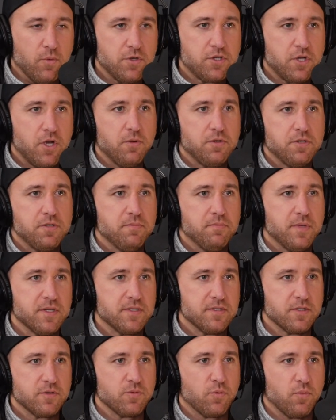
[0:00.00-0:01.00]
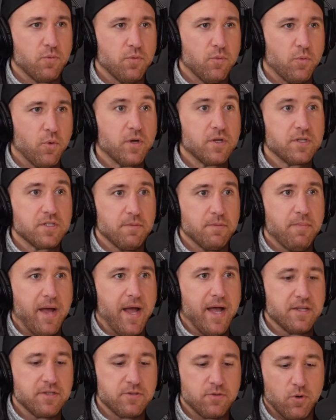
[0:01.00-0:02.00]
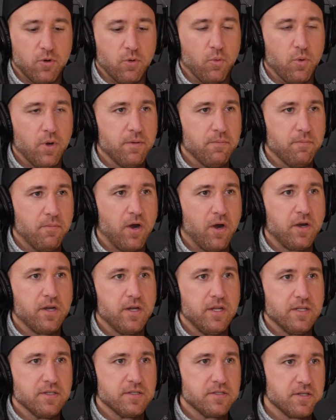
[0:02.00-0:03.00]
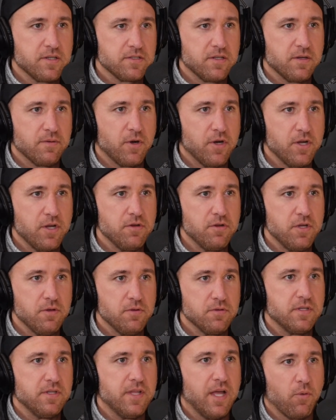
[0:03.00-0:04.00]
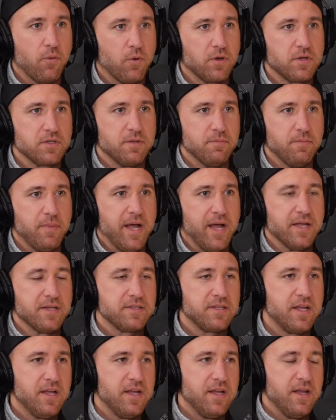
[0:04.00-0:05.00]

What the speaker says: coaching business works the best, or what marketing system are you using that works the best?